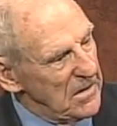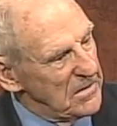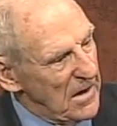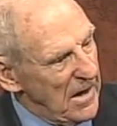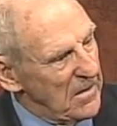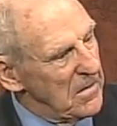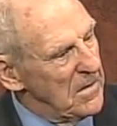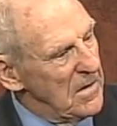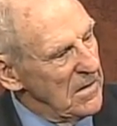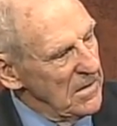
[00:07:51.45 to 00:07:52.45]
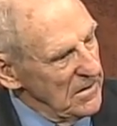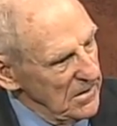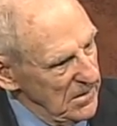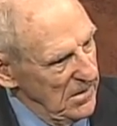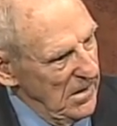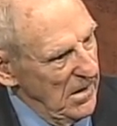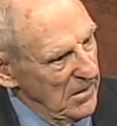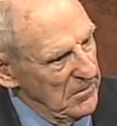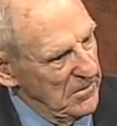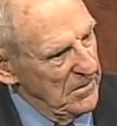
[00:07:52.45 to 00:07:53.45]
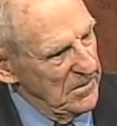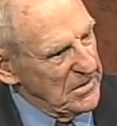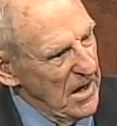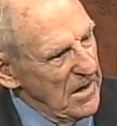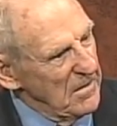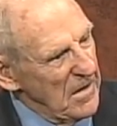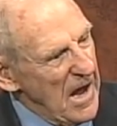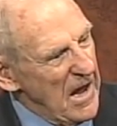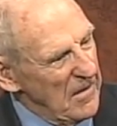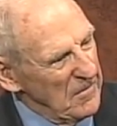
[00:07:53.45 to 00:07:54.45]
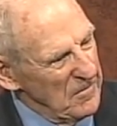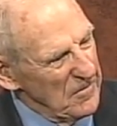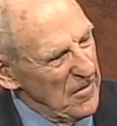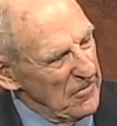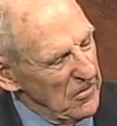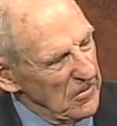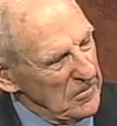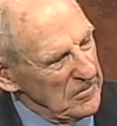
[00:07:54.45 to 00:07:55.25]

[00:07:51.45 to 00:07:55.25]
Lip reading: entire state, and federal.